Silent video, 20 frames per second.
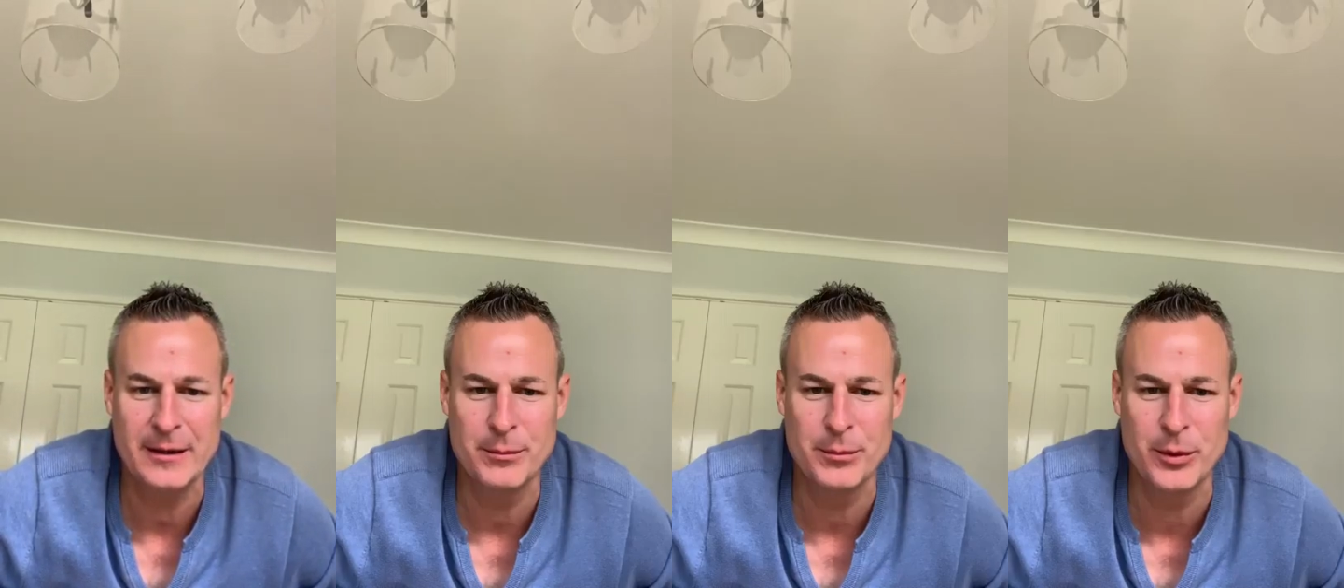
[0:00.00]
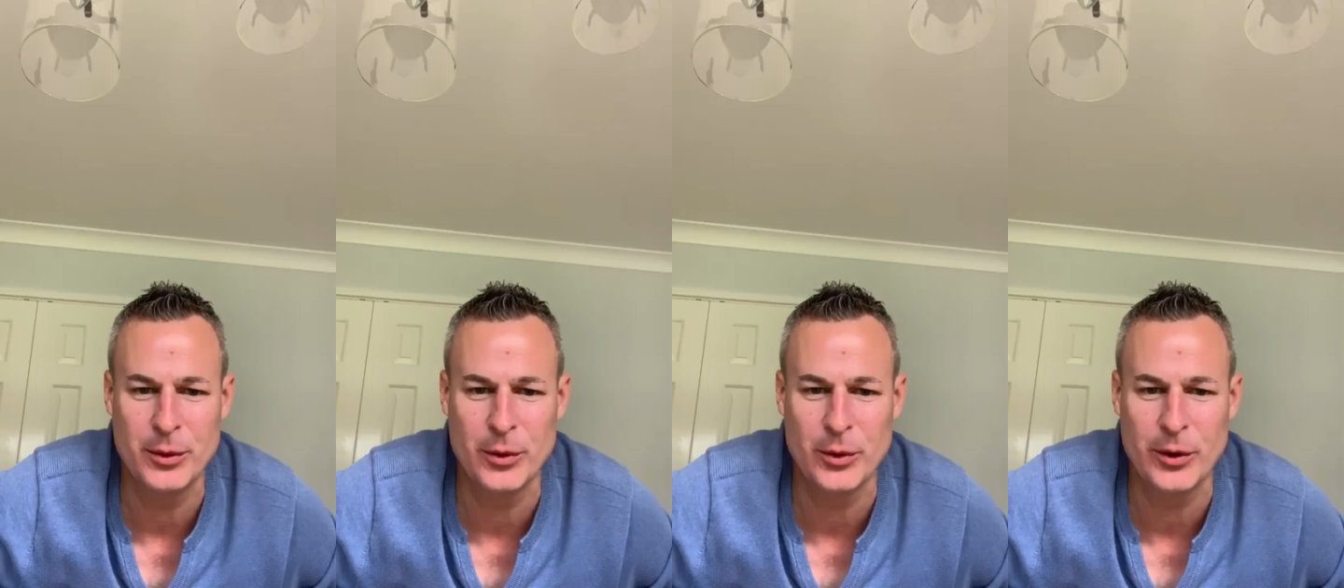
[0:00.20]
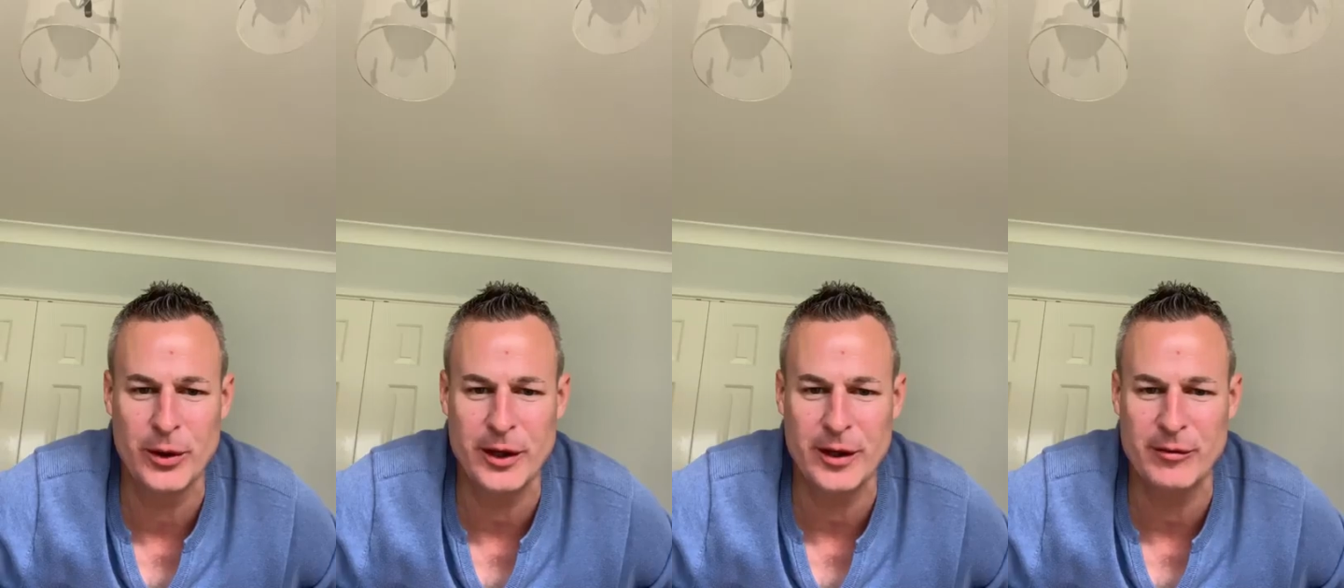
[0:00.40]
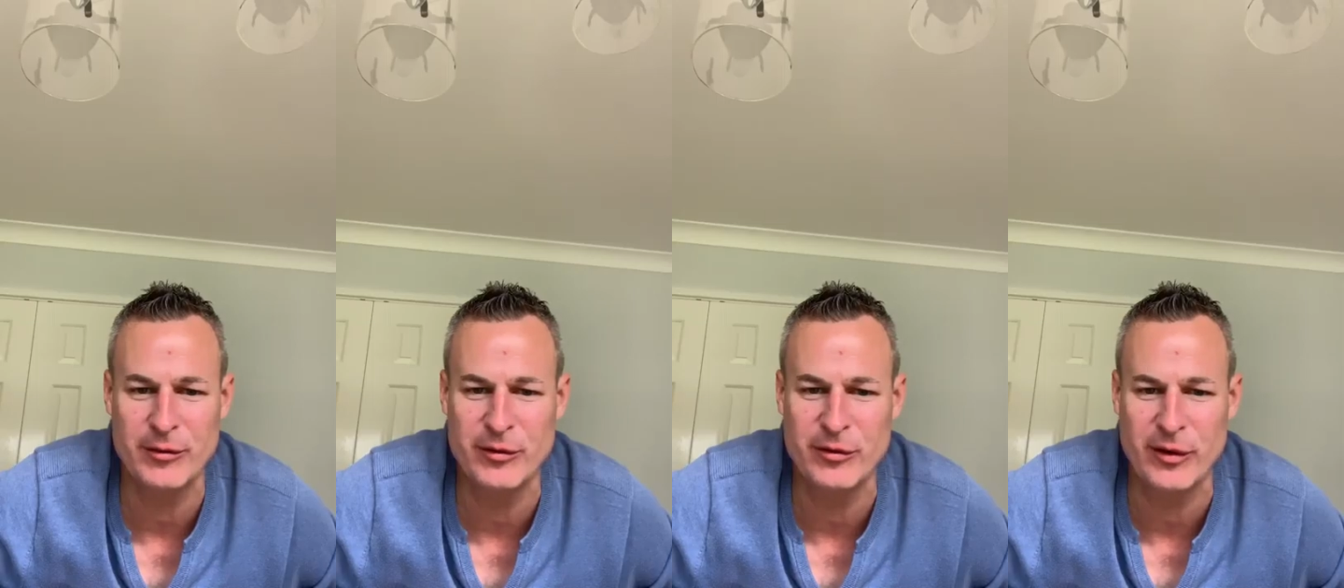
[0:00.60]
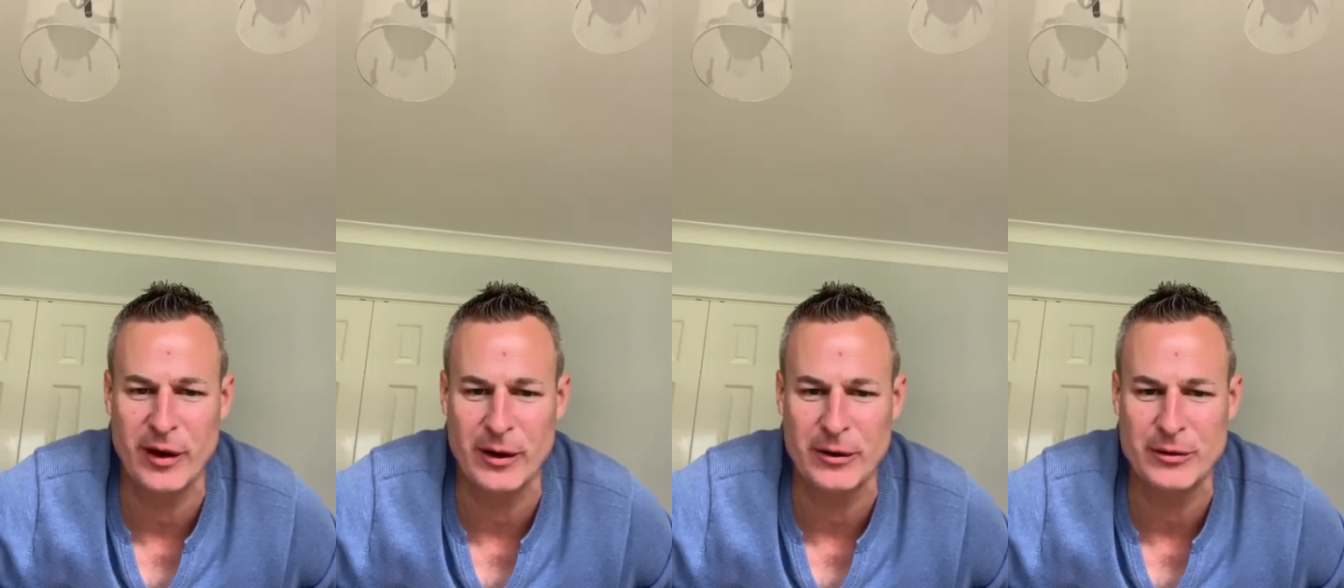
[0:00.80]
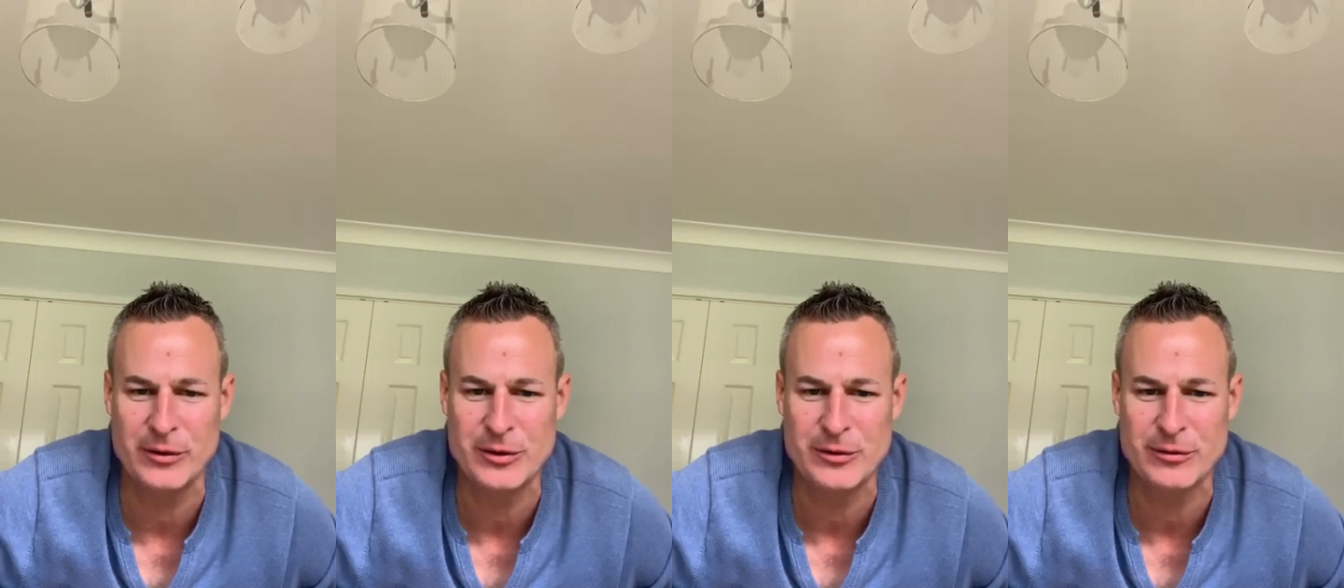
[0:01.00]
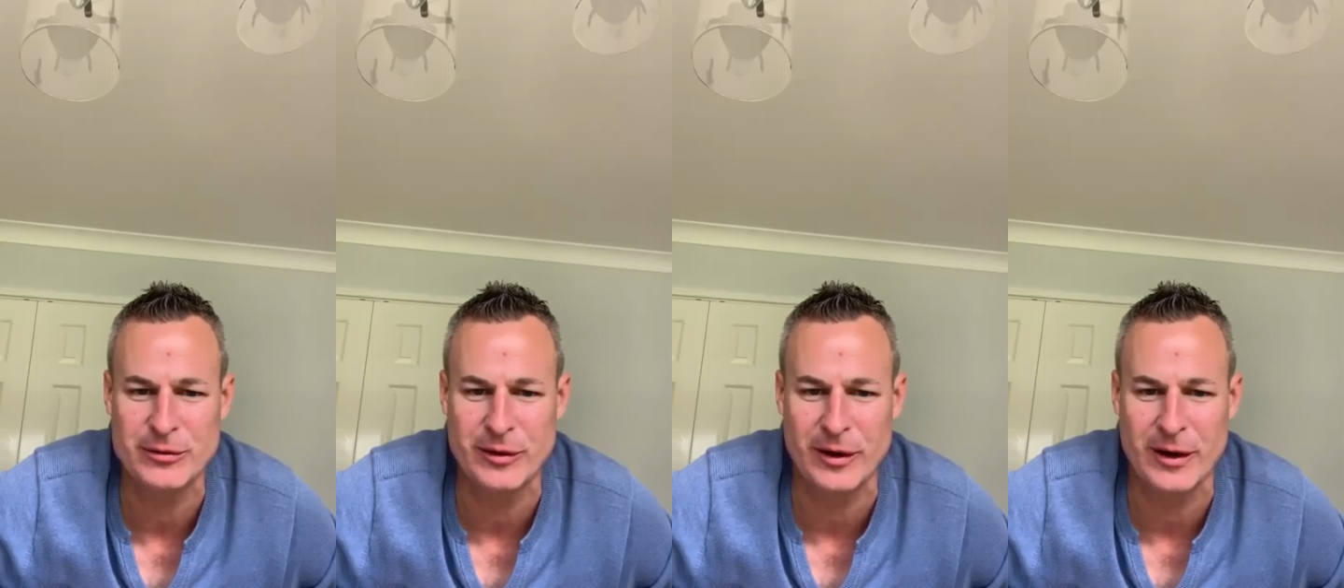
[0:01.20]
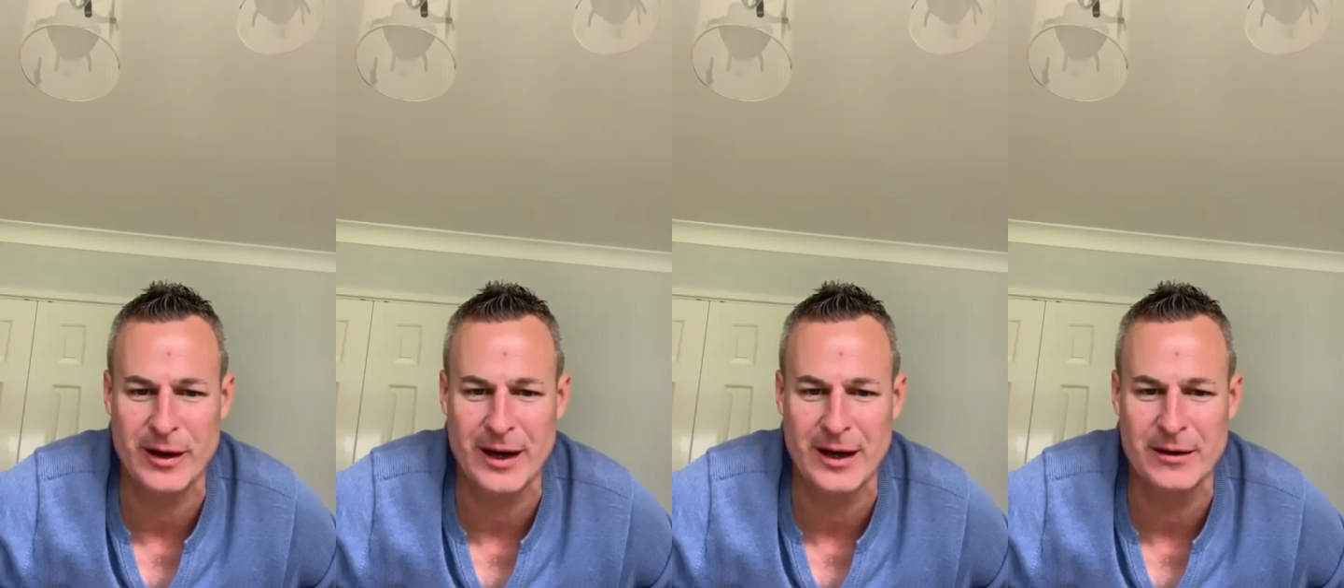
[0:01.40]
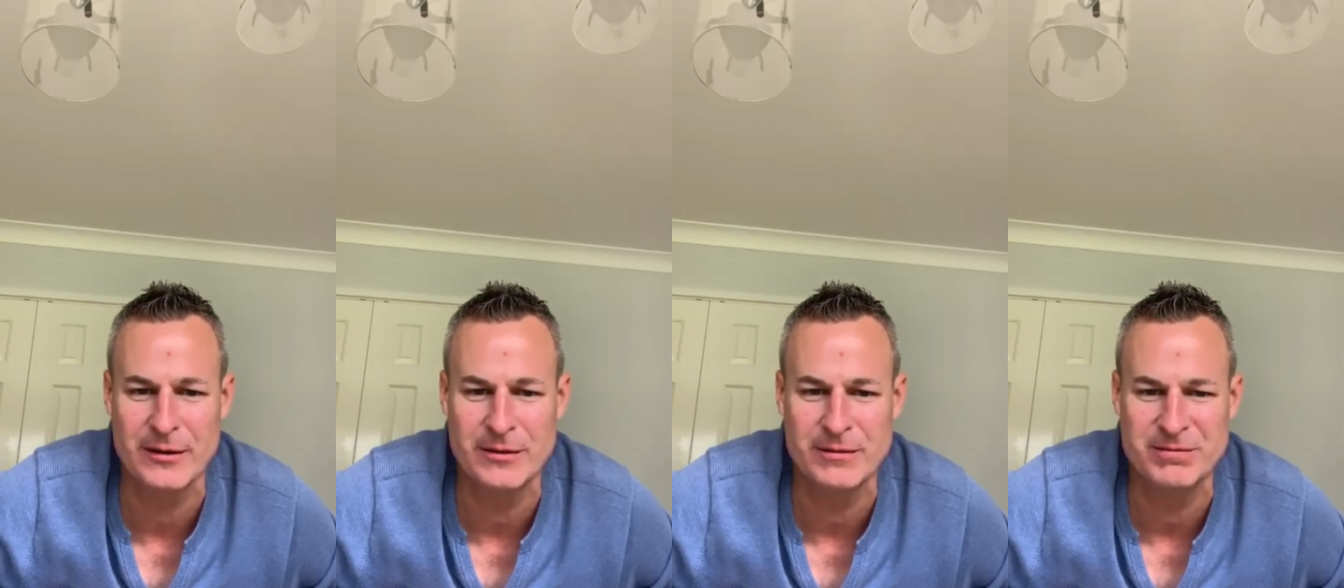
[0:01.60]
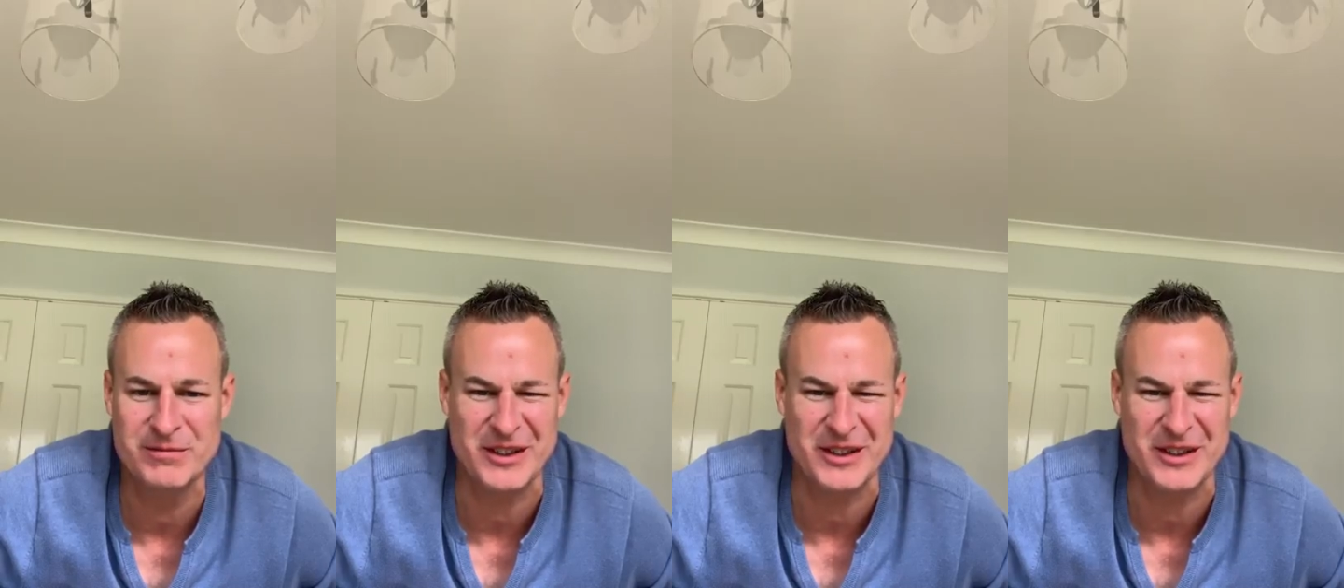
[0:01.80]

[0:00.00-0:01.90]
more info to follow.